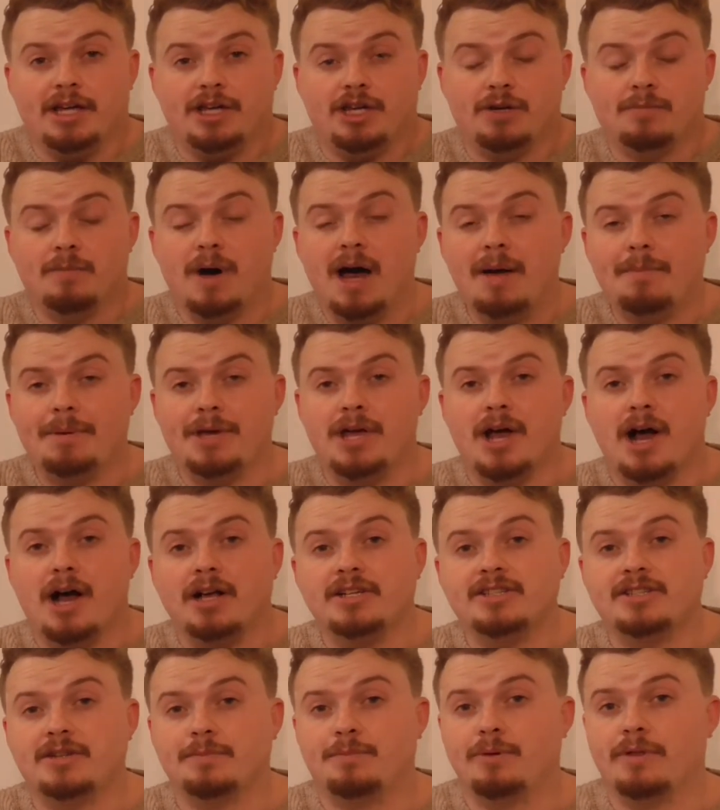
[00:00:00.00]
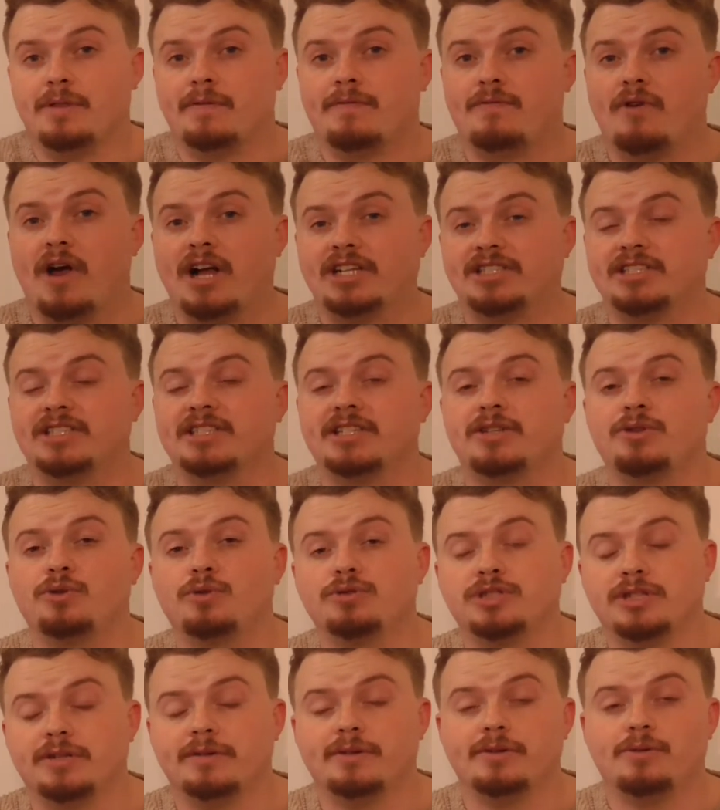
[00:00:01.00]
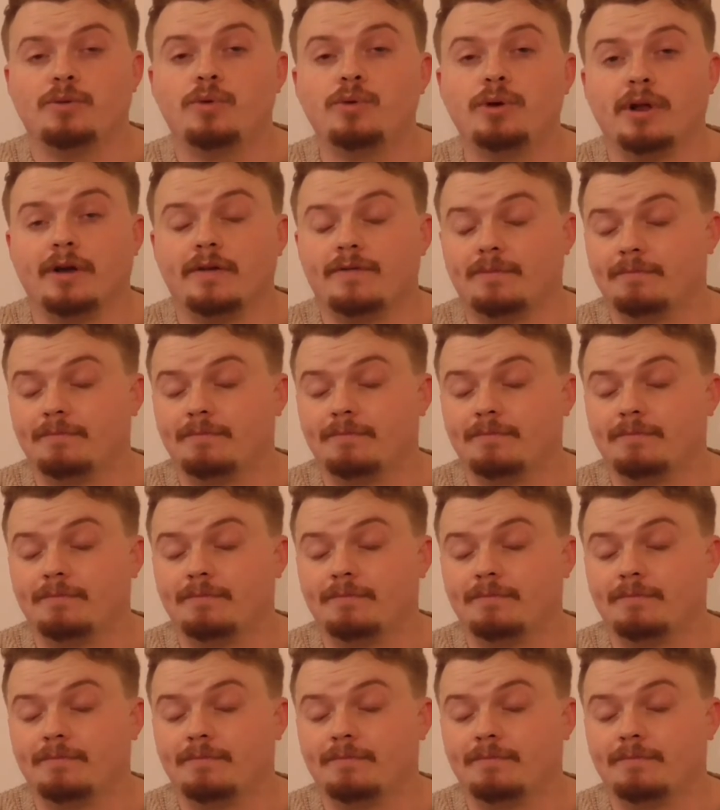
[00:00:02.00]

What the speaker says: You might be asked to put the fractions in order